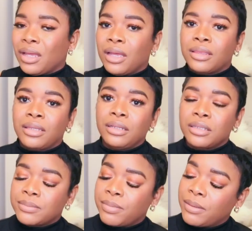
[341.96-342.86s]
I think
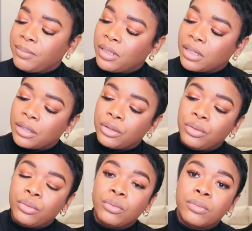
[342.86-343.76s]
this might be like a
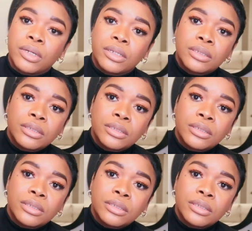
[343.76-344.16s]
new one.